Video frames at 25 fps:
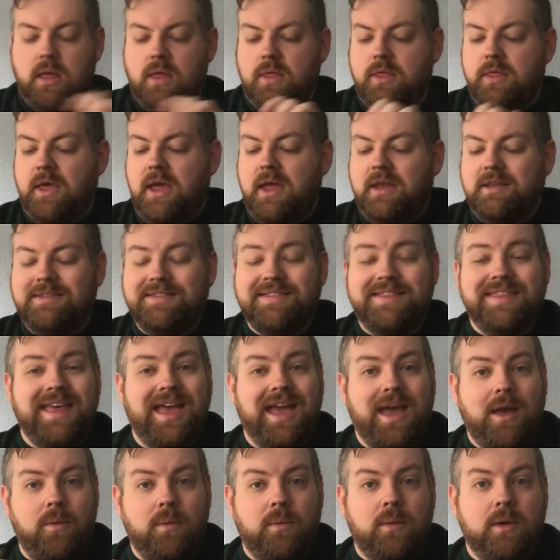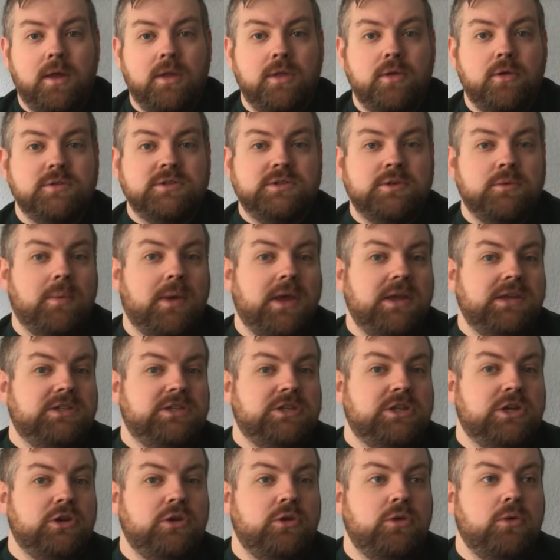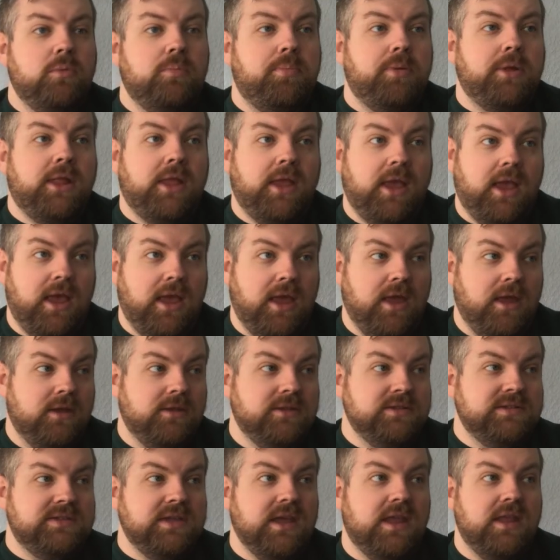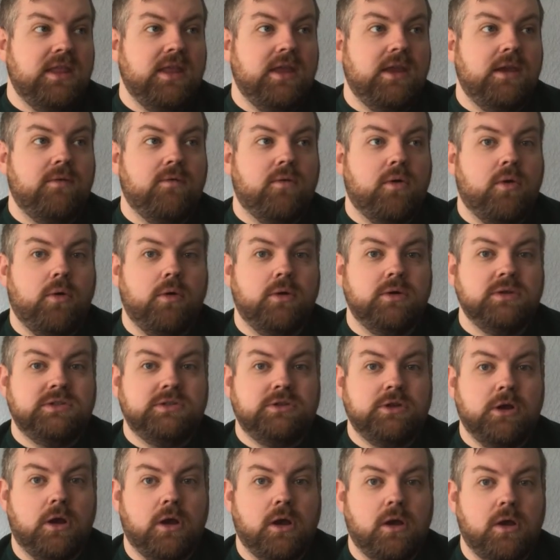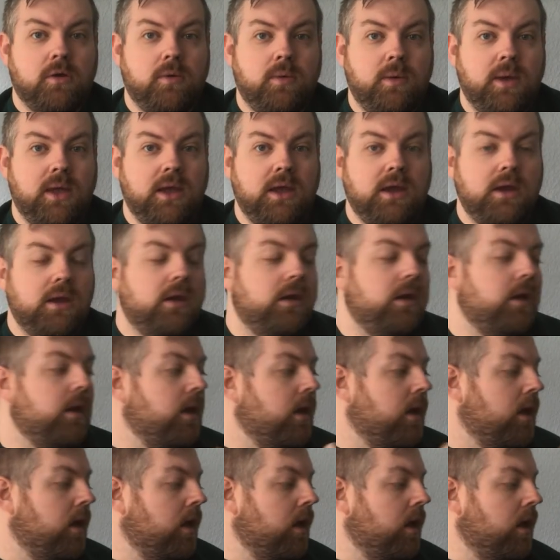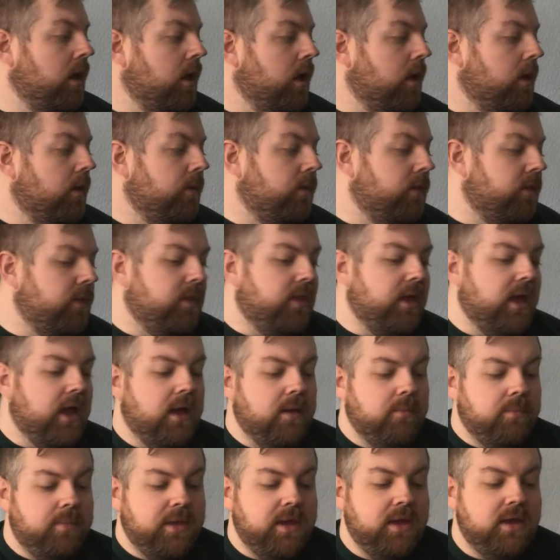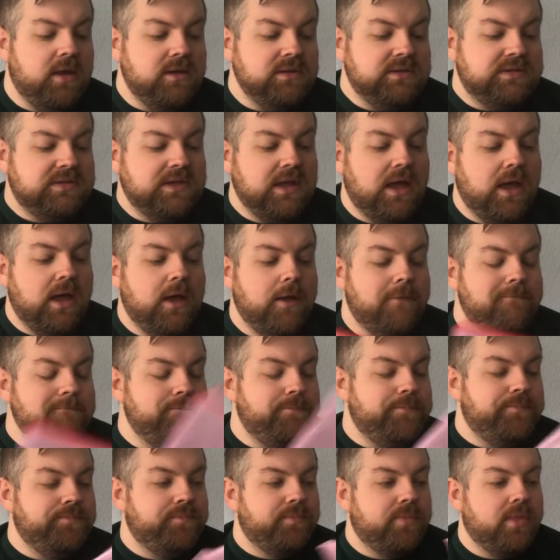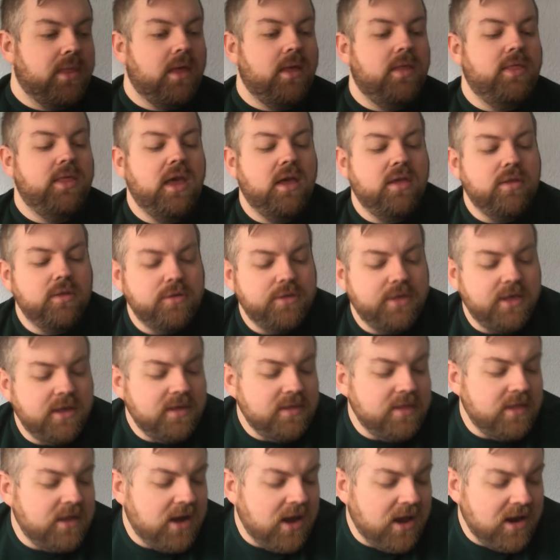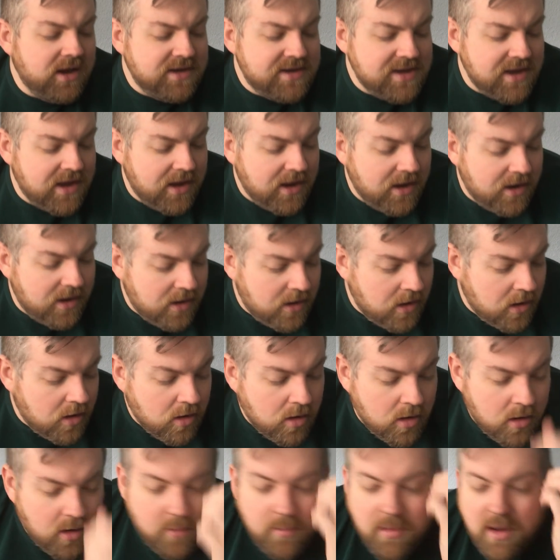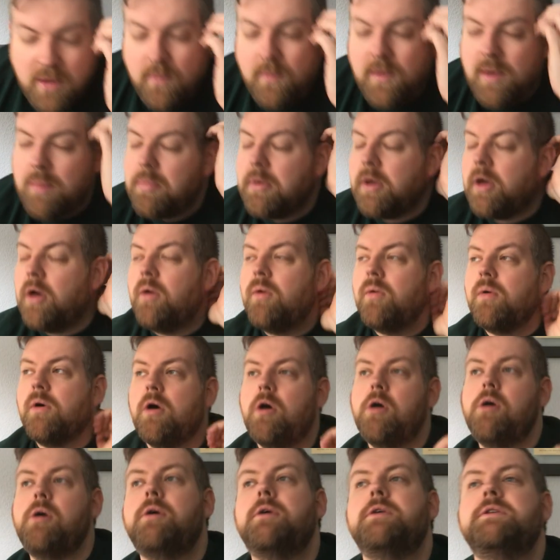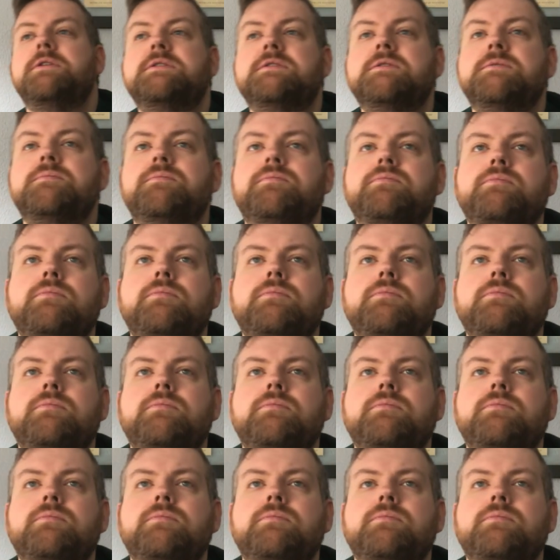that's that one. Those are my 2 plans, and then of course Dark Queen, that piece. The other thing that I did on my Whip Go goals